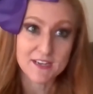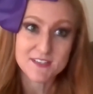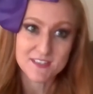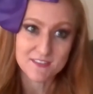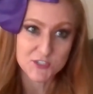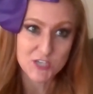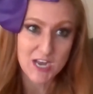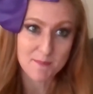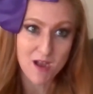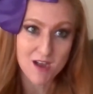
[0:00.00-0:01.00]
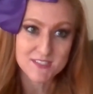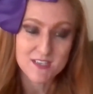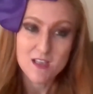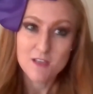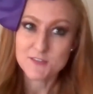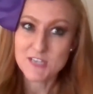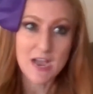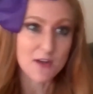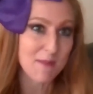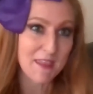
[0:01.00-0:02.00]
in the chat box to
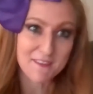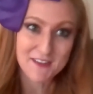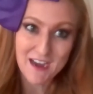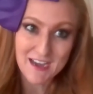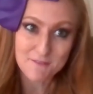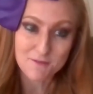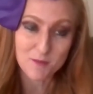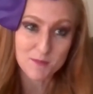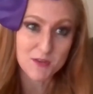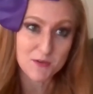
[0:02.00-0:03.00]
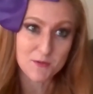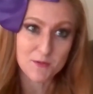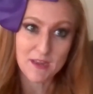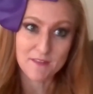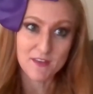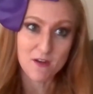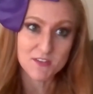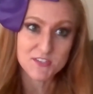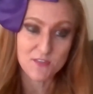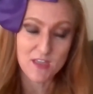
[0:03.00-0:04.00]
how to make the kite from you, and then
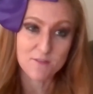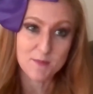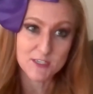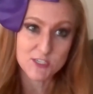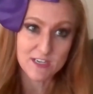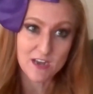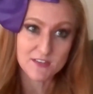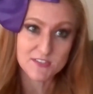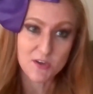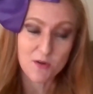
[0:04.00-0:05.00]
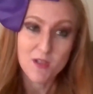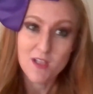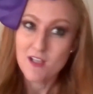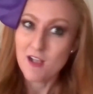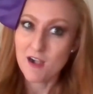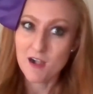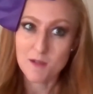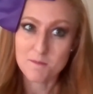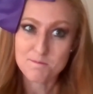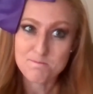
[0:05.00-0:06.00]
also the FPG-9. So
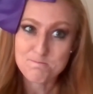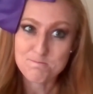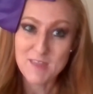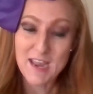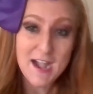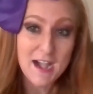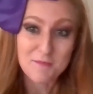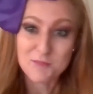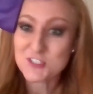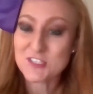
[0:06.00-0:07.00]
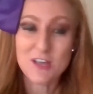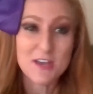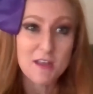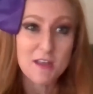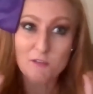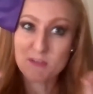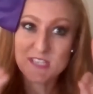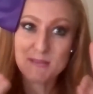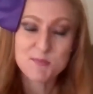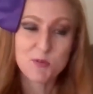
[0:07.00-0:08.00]
yeah, just a lot of, everyone
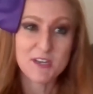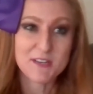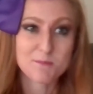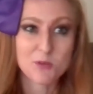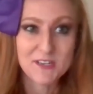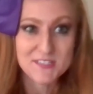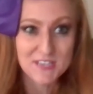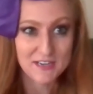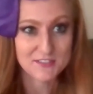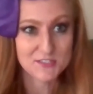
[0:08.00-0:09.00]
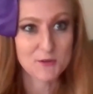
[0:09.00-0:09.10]
seems pretty excited. So